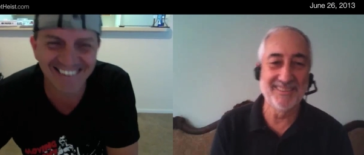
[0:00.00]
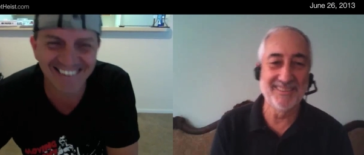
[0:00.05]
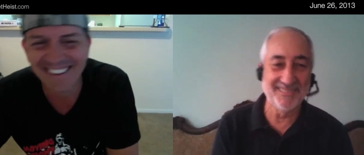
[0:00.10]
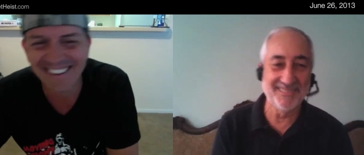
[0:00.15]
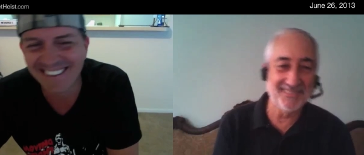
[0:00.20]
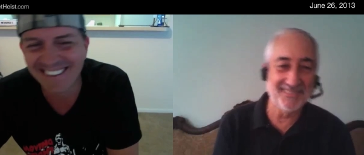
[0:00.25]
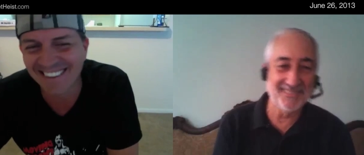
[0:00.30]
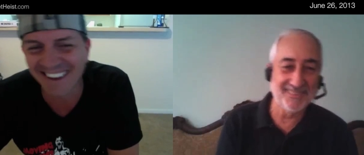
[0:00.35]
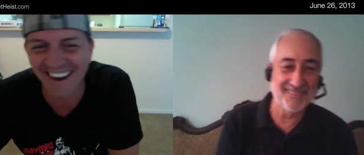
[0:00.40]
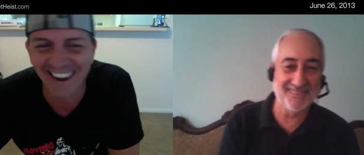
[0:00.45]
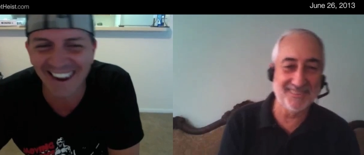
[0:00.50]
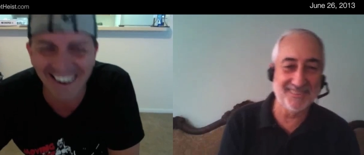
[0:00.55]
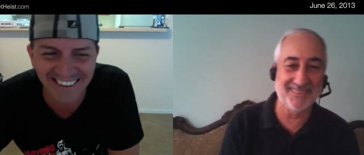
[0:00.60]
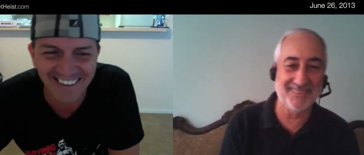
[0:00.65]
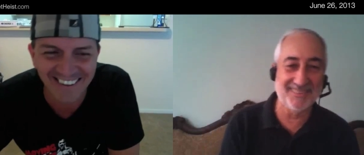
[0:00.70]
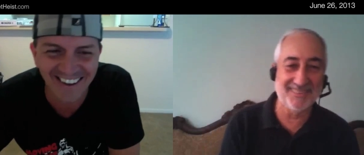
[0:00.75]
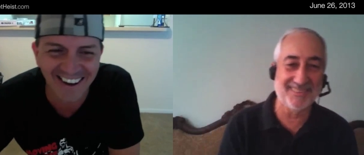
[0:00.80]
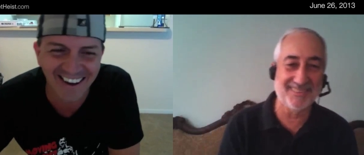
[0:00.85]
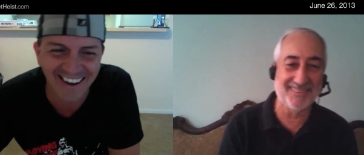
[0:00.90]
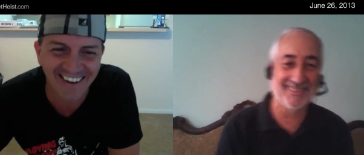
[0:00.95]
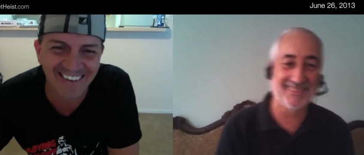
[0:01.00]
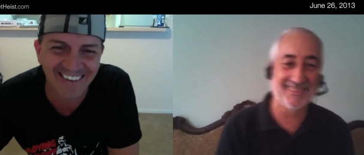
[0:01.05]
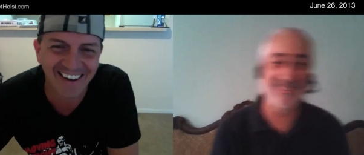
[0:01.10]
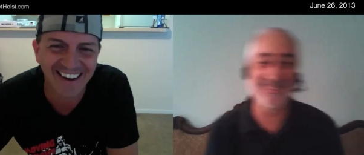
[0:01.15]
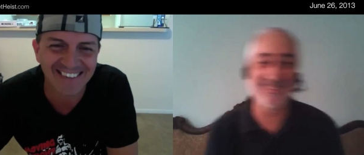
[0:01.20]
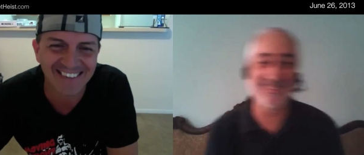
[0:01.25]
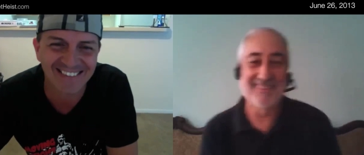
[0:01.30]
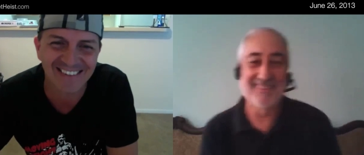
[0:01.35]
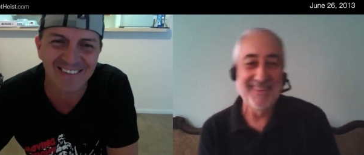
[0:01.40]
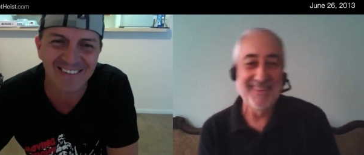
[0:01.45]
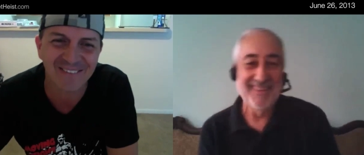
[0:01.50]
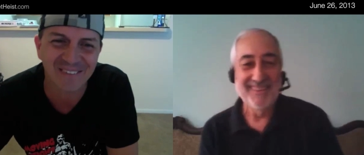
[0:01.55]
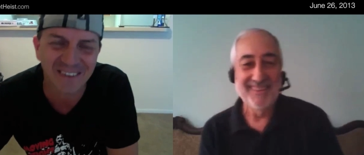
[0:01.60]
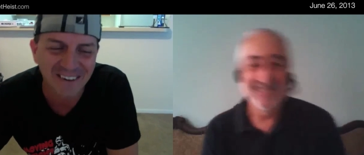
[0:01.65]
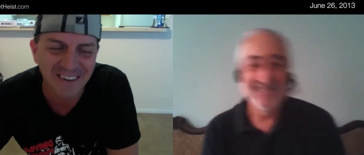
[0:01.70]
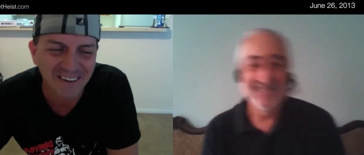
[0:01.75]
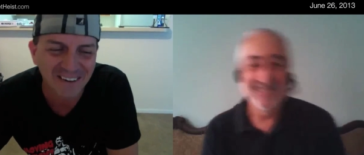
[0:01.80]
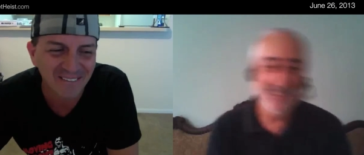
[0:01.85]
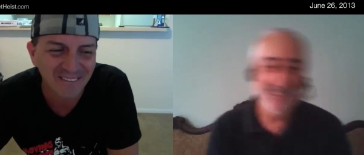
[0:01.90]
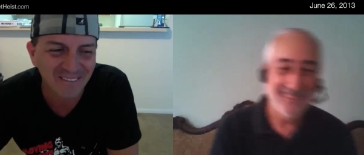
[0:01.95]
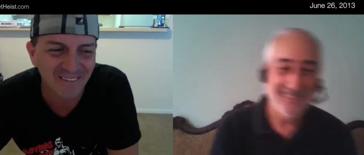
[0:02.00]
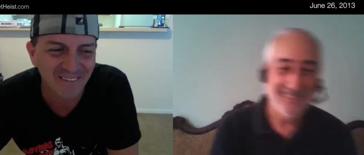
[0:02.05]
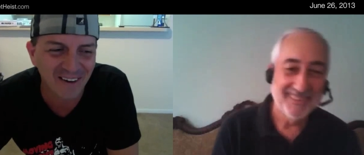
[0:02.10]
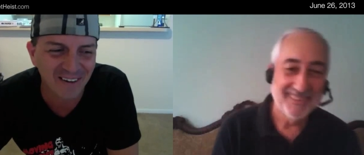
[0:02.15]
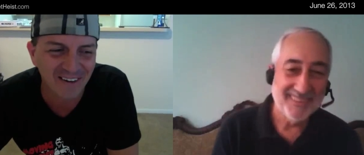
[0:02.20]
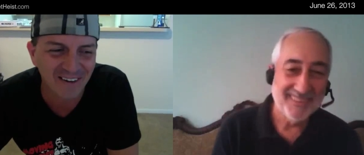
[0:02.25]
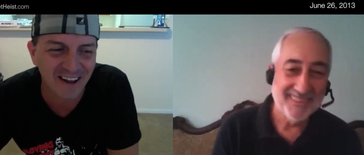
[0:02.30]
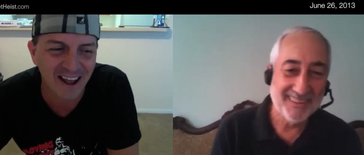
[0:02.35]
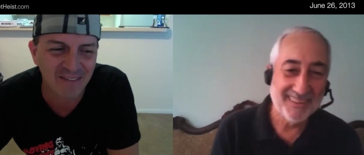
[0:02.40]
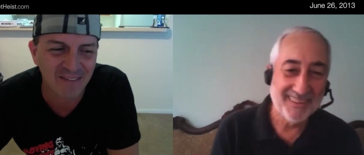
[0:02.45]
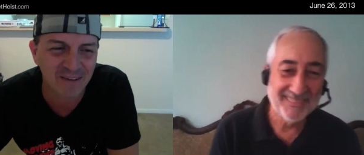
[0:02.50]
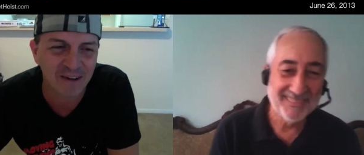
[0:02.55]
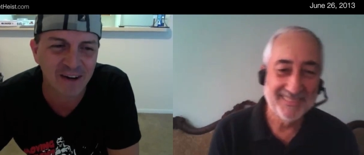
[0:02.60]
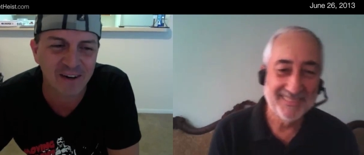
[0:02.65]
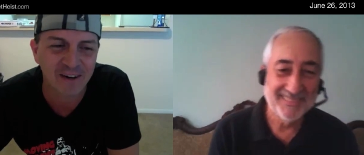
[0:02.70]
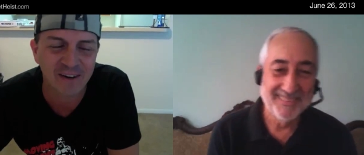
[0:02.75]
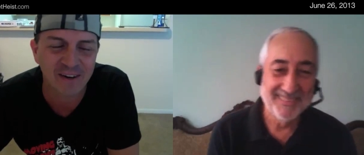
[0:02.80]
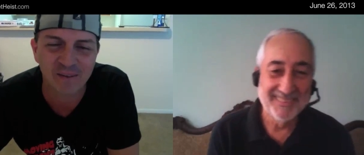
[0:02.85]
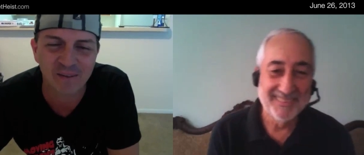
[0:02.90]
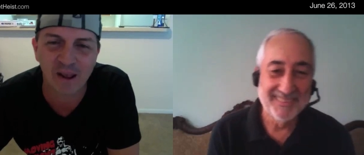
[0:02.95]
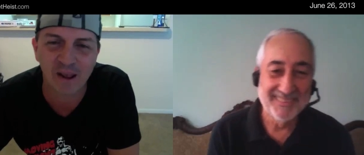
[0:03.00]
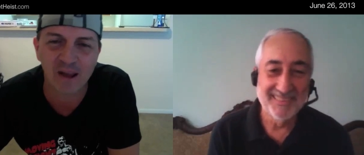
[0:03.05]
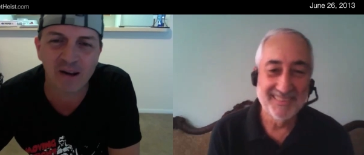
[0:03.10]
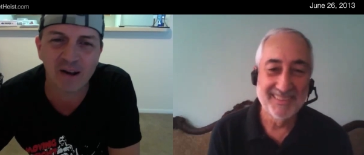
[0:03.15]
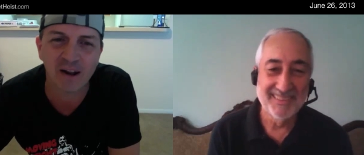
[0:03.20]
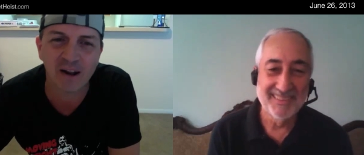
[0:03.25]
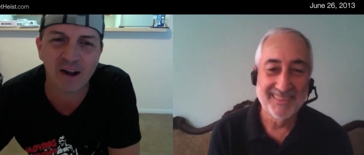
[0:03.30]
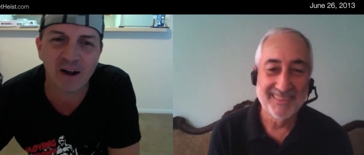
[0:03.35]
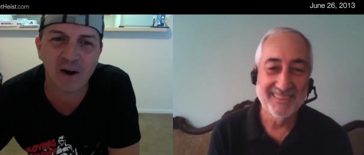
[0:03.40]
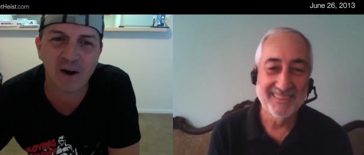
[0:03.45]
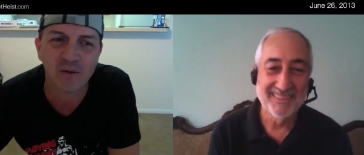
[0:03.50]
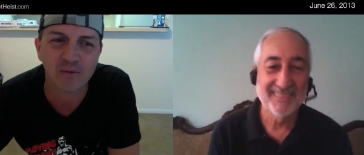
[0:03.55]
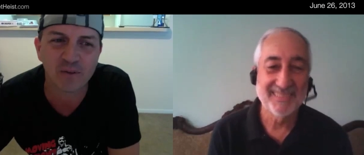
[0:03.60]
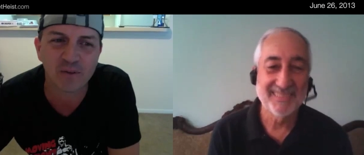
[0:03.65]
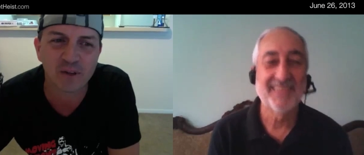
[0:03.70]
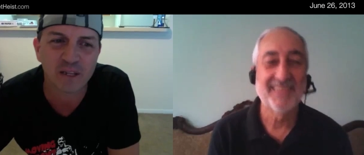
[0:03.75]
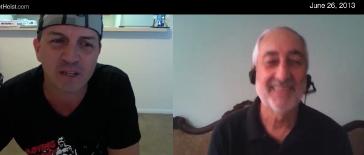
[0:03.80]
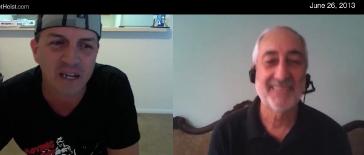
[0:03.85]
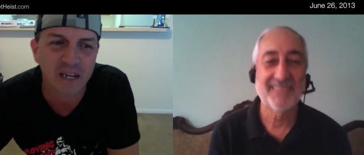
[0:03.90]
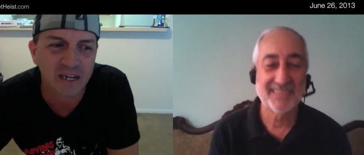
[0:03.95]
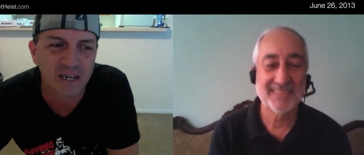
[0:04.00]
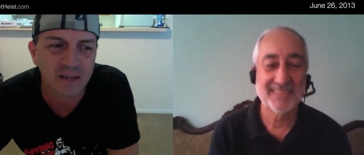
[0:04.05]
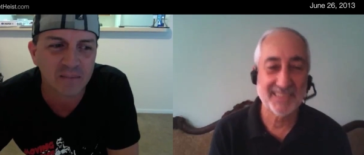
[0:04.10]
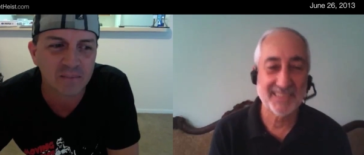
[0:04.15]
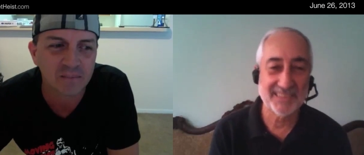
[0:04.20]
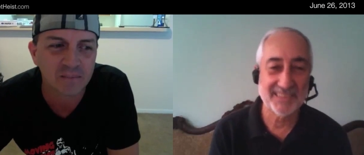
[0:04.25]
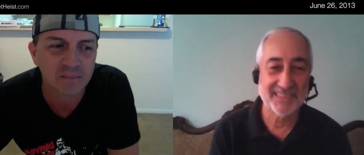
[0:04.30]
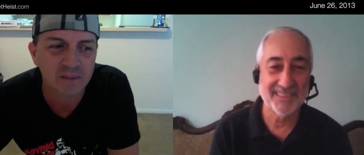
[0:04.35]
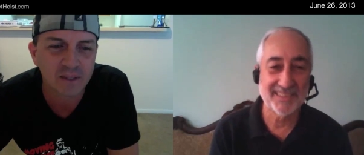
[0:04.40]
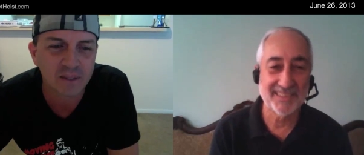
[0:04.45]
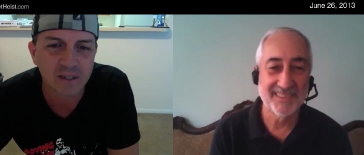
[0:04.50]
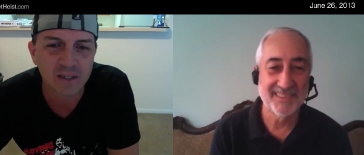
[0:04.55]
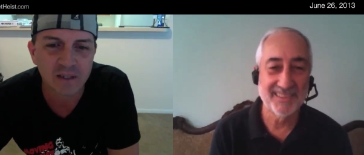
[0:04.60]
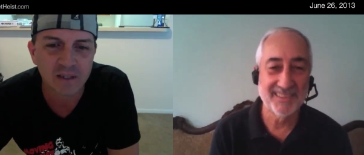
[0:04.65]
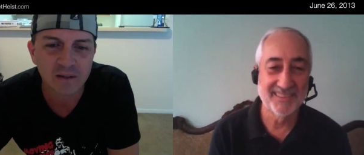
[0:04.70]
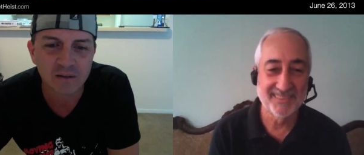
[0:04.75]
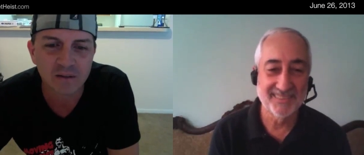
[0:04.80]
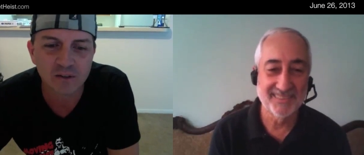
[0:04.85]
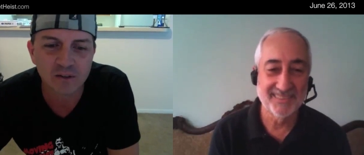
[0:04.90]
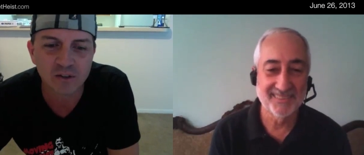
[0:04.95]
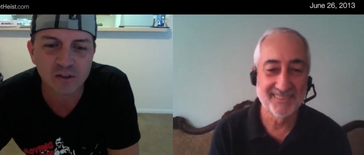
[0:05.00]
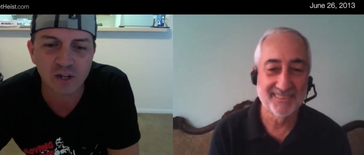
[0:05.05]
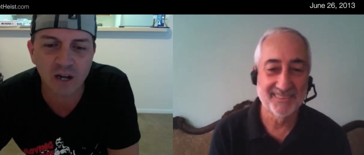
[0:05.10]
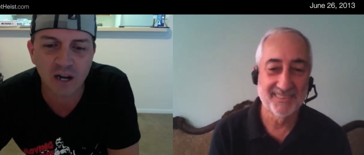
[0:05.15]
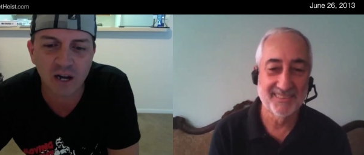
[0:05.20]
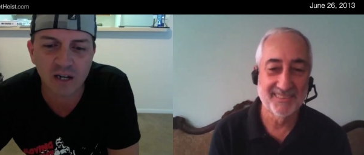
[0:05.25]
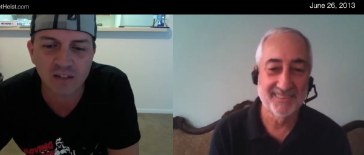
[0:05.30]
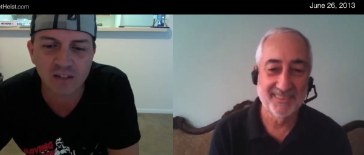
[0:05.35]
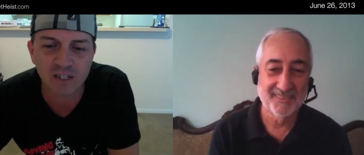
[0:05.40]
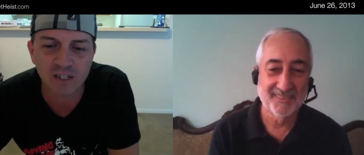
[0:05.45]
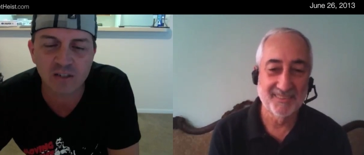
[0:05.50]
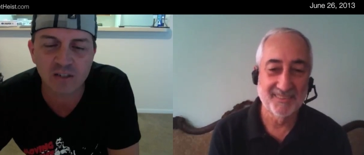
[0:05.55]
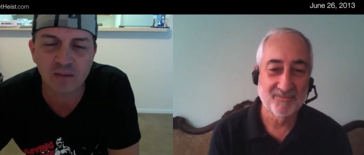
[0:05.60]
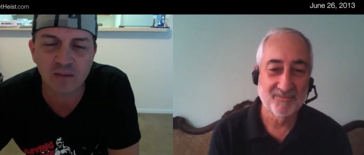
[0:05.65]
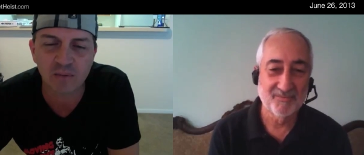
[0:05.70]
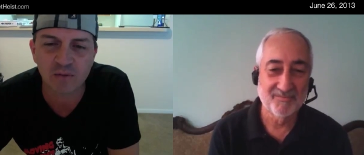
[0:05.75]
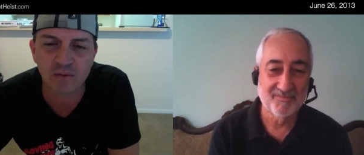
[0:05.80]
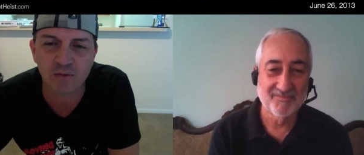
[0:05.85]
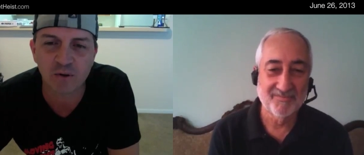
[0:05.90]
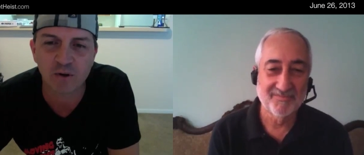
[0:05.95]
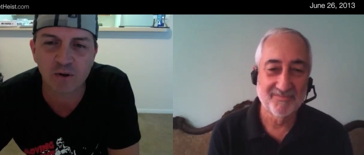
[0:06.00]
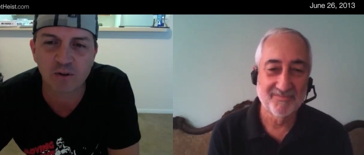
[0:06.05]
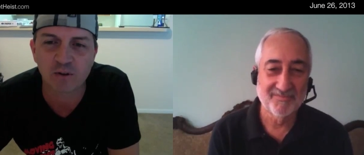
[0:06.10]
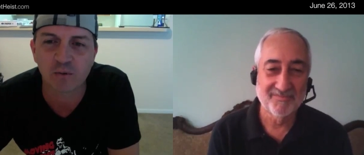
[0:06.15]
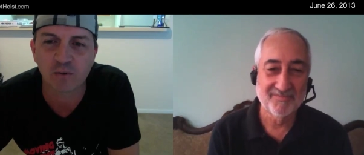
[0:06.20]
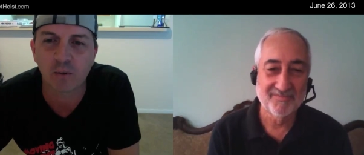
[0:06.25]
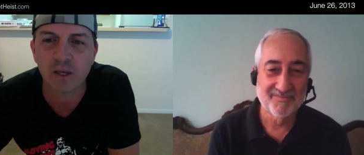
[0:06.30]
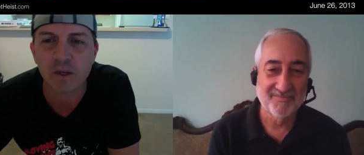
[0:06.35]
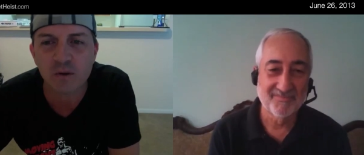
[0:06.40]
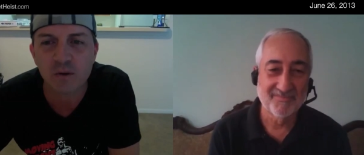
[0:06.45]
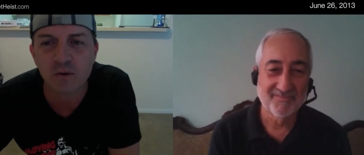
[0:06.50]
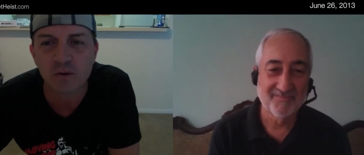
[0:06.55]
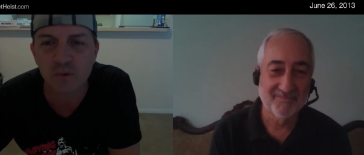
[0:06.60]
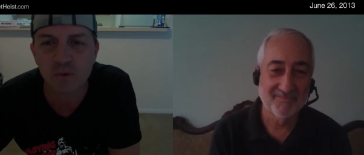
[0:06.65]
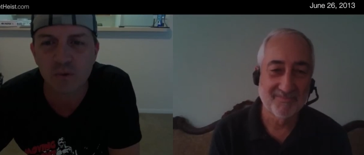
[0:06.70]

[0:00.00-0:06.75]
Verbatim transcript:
Speaker 1: talked. no, no, actually we're we're honored to have you here, and, and uh, hopefully. Um, uh, teach some of the folks the way you do